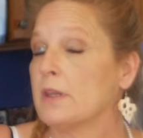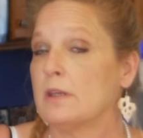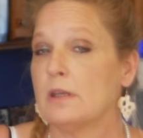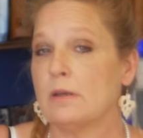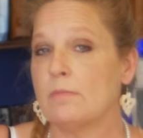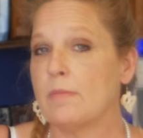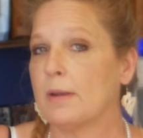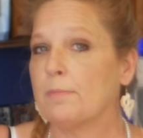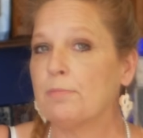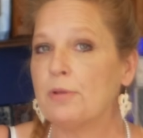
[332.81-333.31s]
You
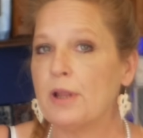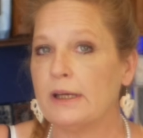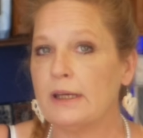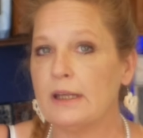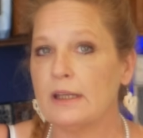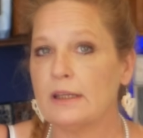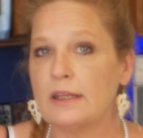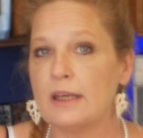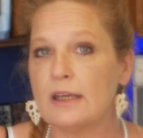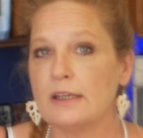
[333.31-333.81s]
can make
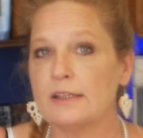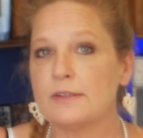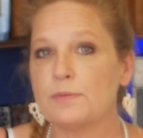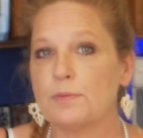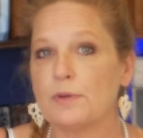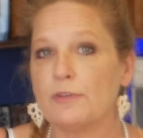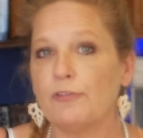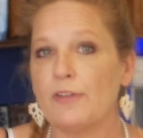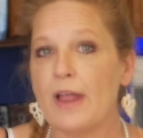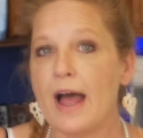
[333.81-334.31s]
plenty of things
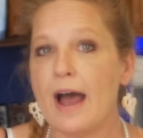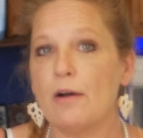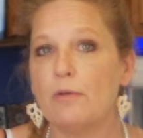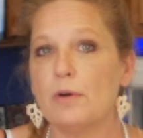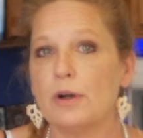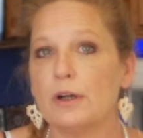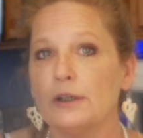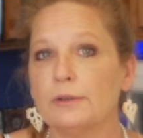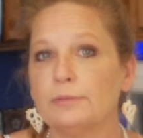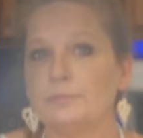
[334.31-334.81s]
with
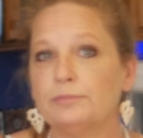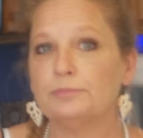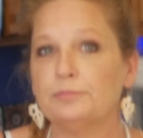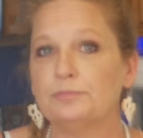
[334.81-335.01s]
flour.